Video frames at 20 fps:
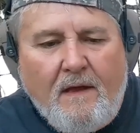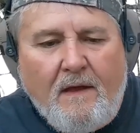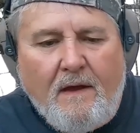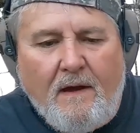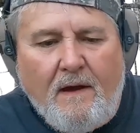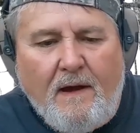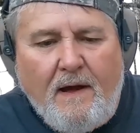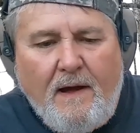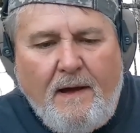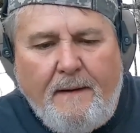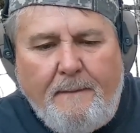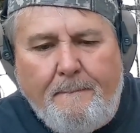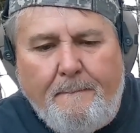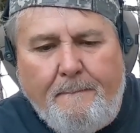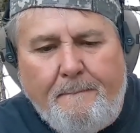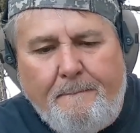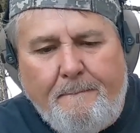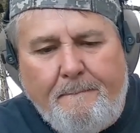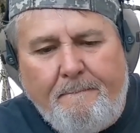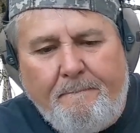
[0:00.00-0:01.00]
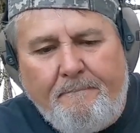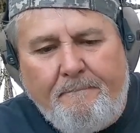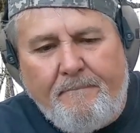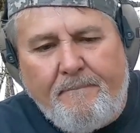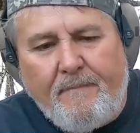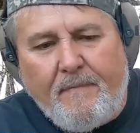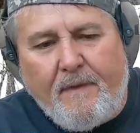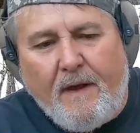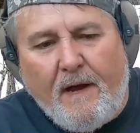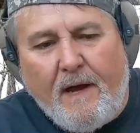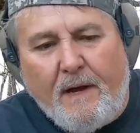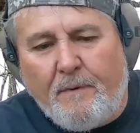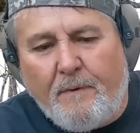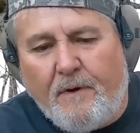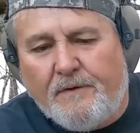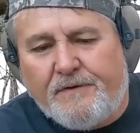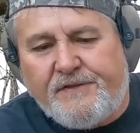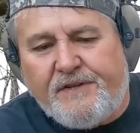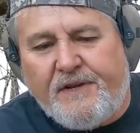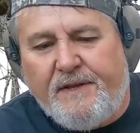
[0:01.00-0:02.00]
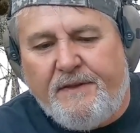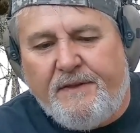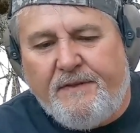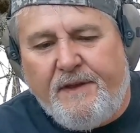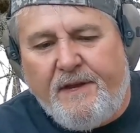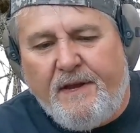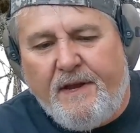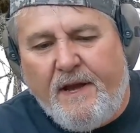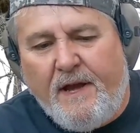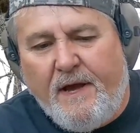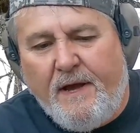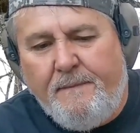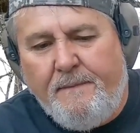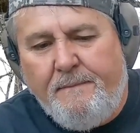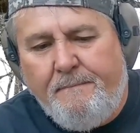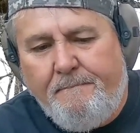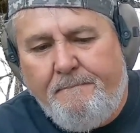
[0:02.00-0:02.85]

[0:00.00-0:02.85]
All right, I'm gonna send the